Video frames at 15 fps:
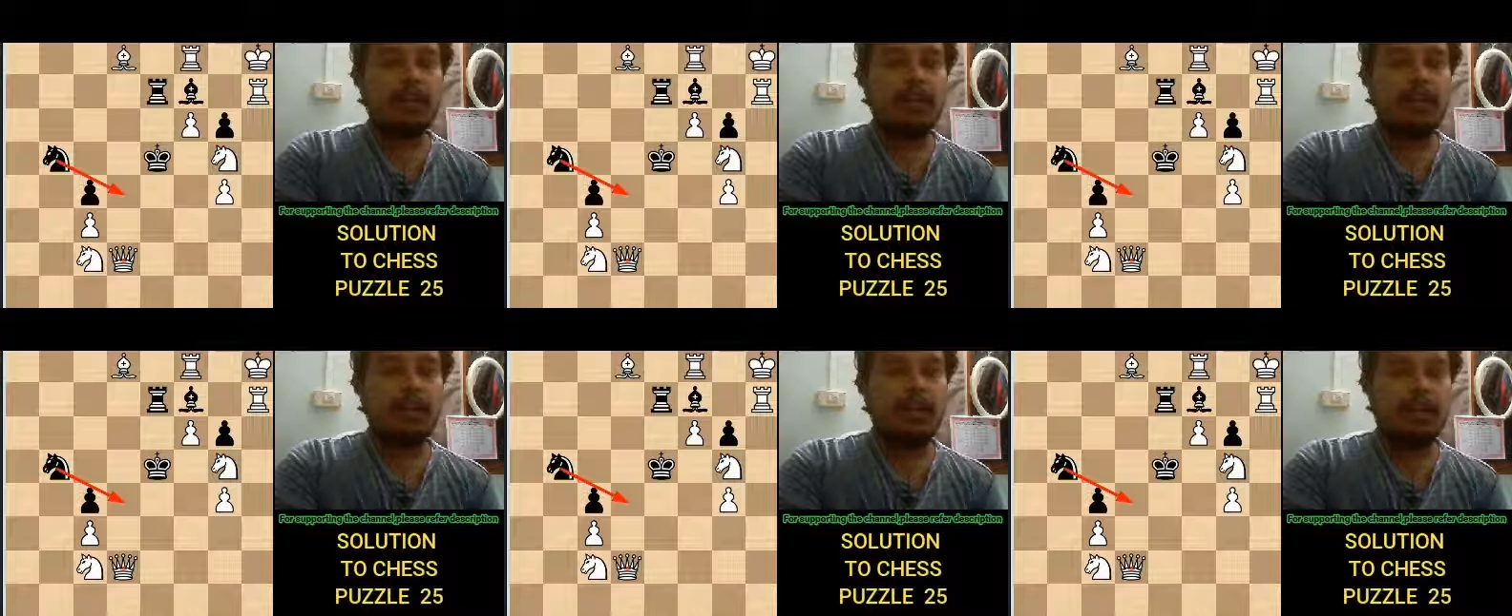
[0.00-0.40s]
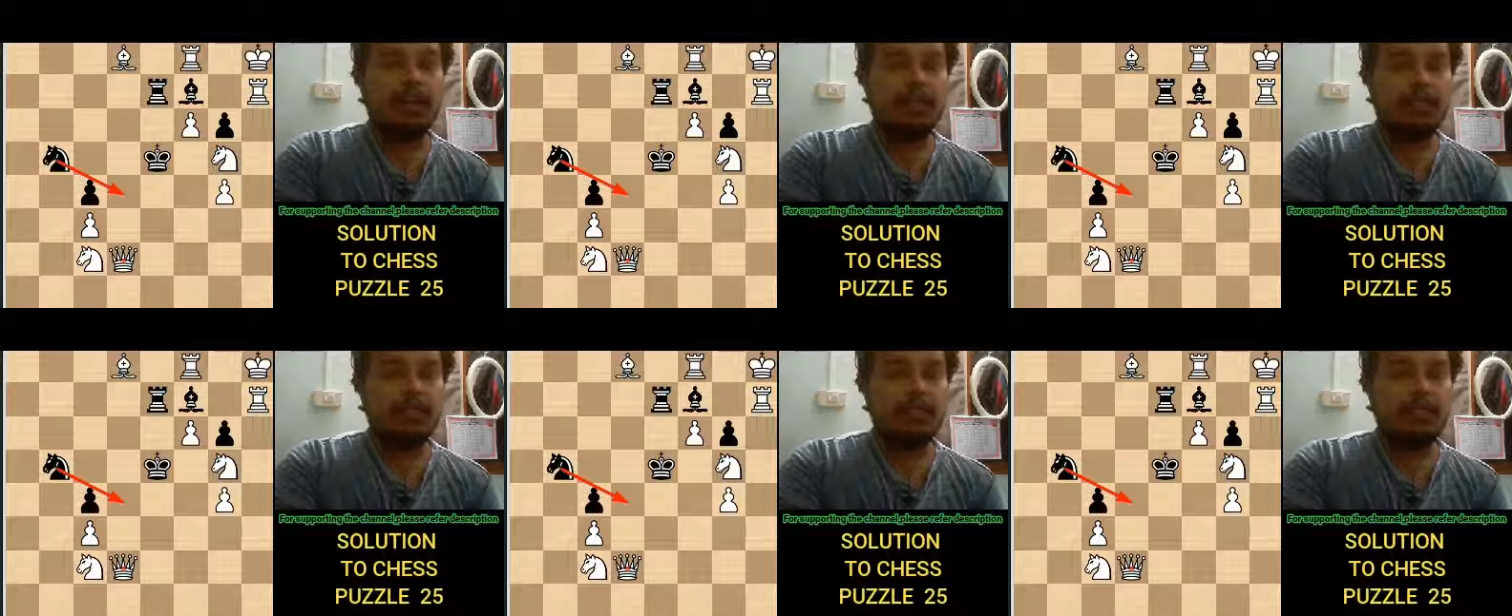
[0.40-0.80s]

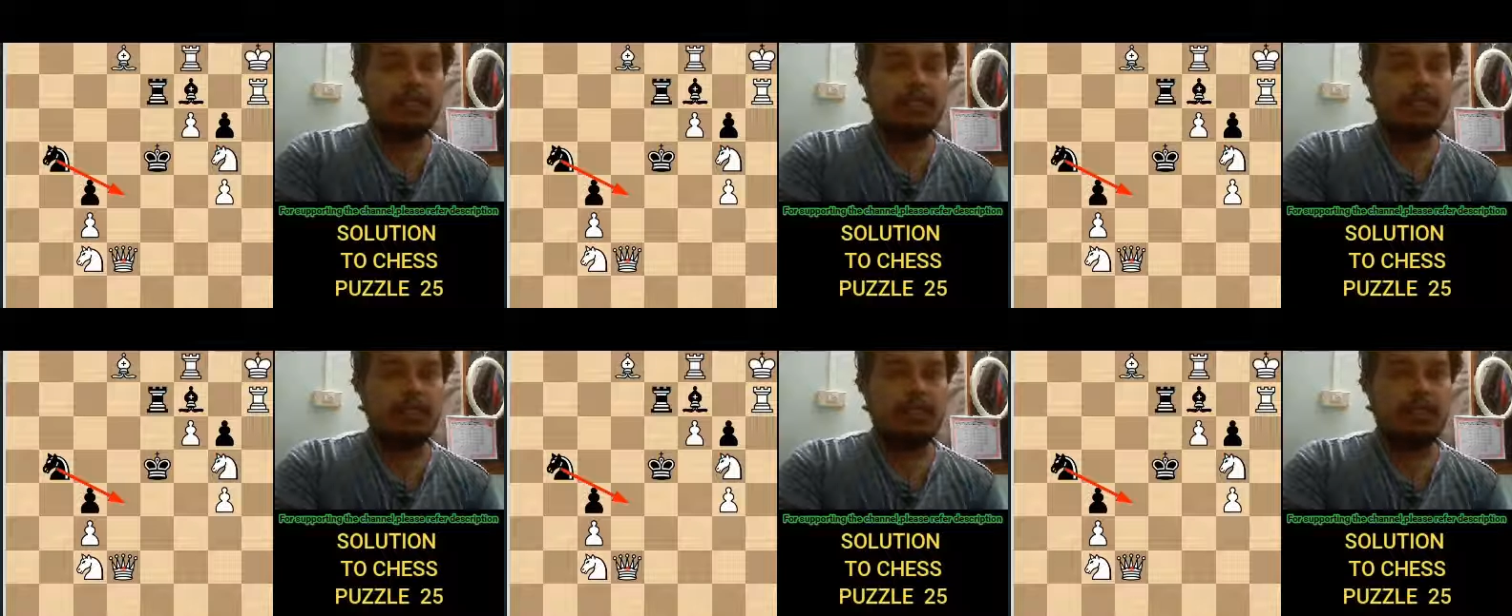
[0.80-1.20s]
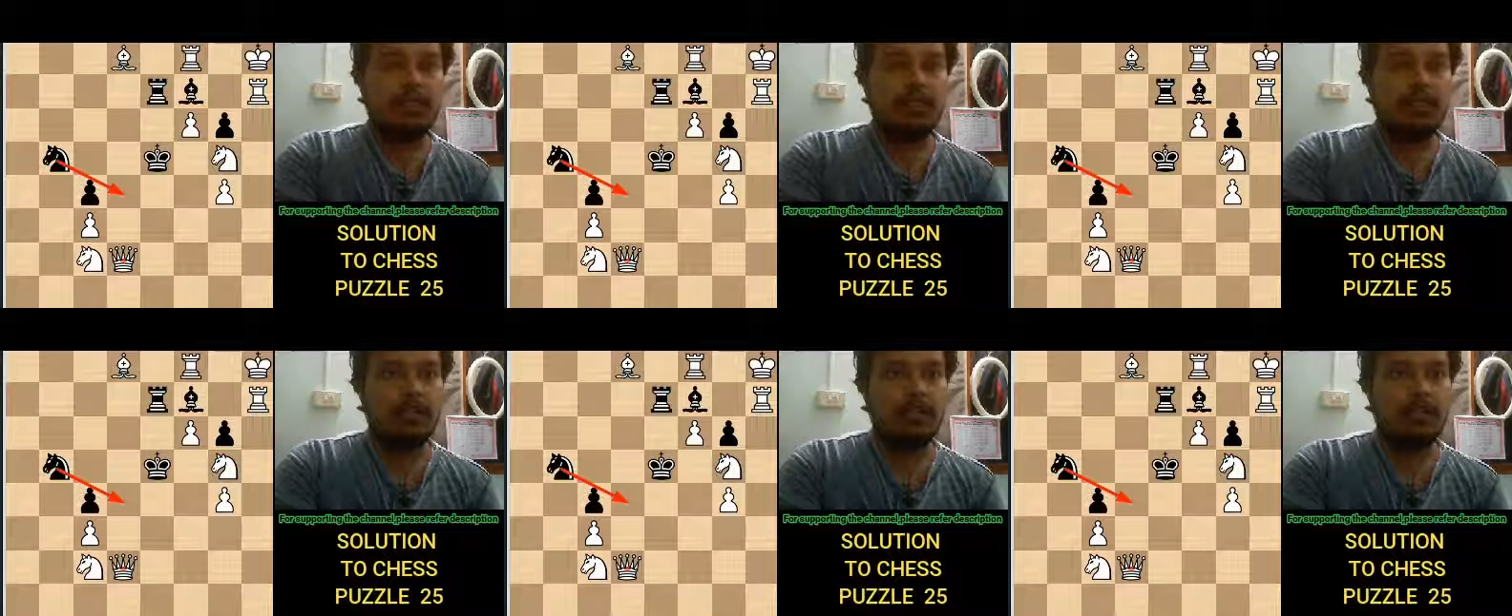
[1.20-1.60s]
square, which is
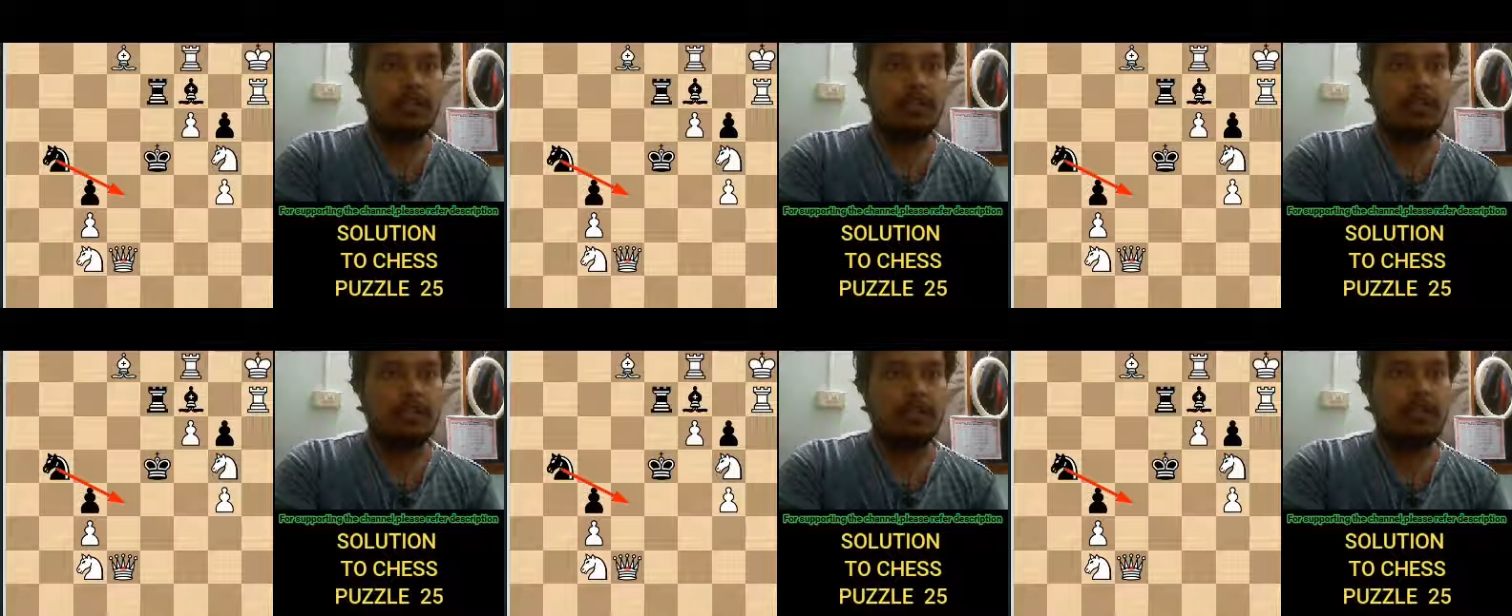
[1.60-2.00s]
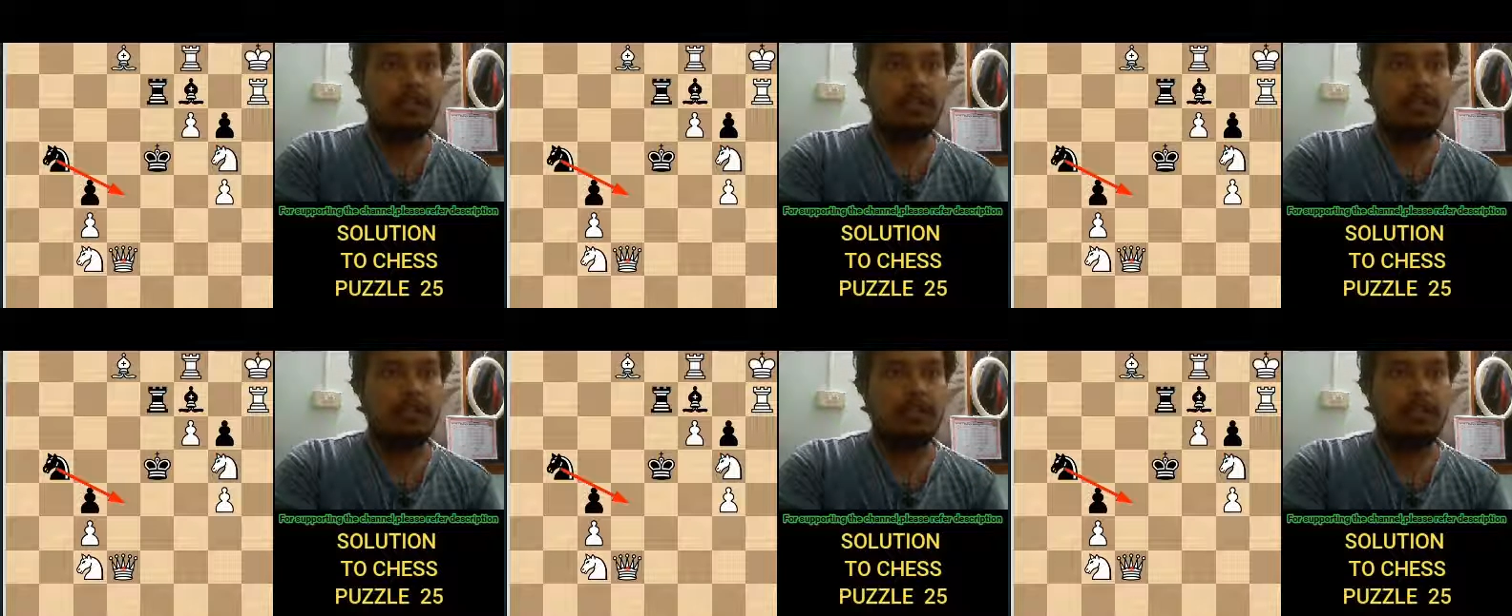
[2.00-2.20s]
the